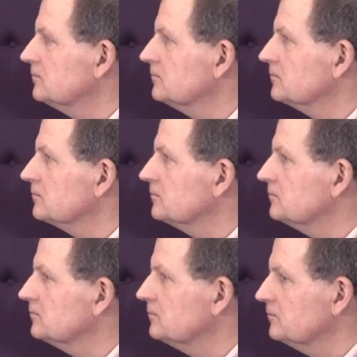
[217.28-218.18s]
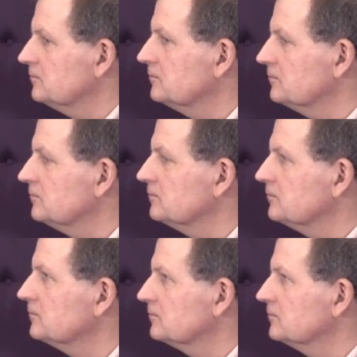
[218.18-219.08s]

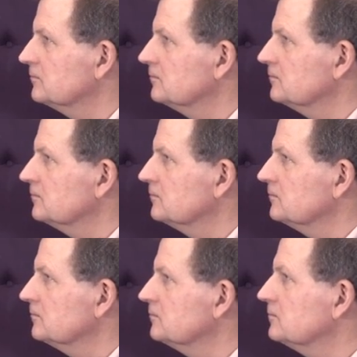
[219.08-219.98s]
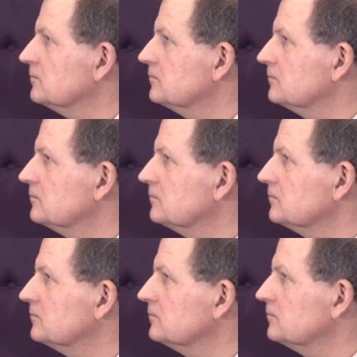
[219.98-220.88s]

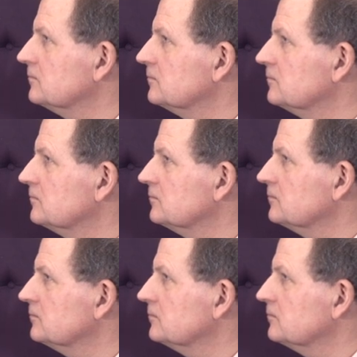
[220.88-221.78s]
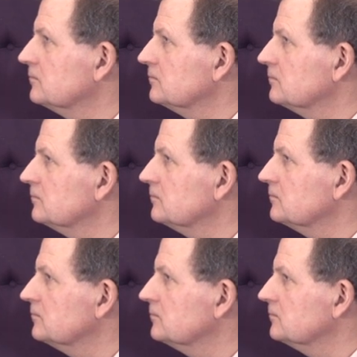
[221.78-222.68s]

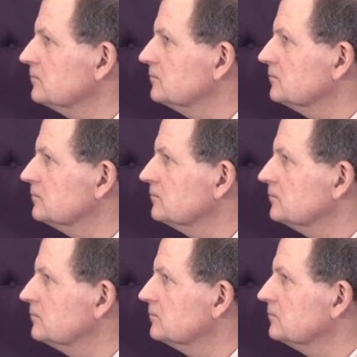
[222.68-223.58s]
[no speech]